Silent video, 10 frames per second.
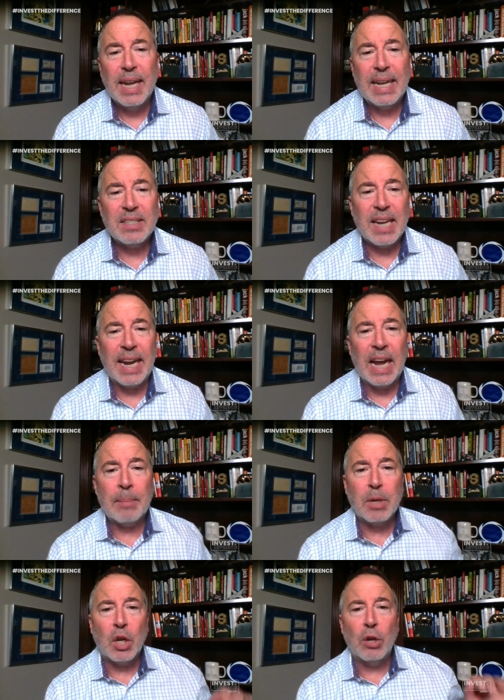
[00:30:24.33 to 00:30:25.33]
and say, I'm
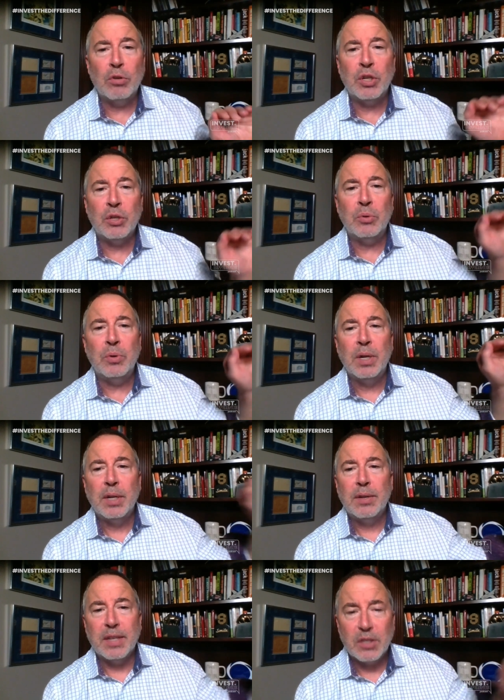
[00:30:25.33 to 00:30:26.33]
going to go do
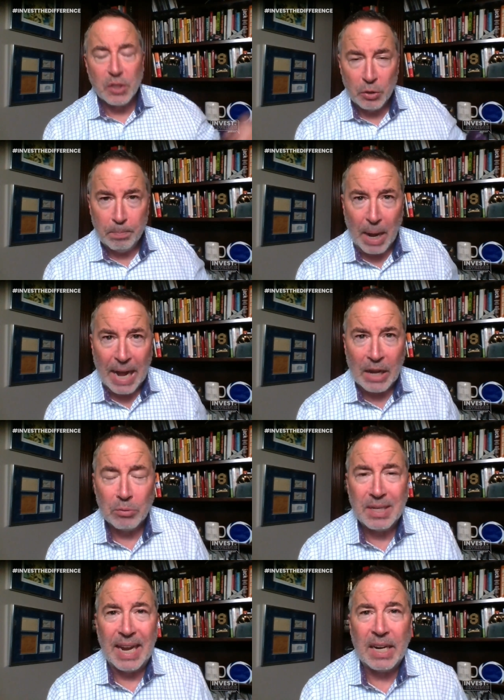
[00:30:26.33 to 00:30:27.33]
this new
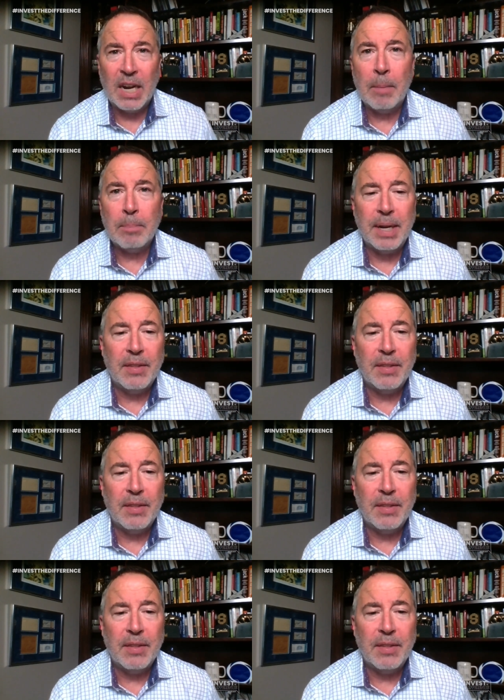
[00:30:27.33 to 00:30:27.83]
biotech company